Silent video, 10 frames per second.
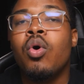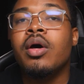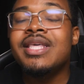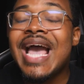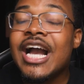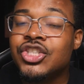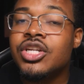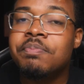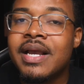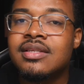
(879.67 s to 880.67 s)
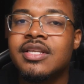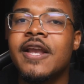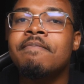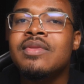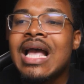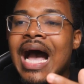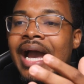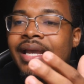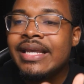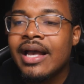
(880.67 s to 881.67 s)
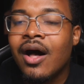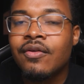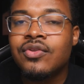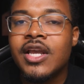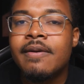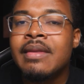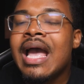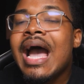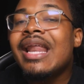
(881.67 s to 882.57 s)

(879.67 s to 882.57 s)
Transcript: Well, the action is basically I eat healthy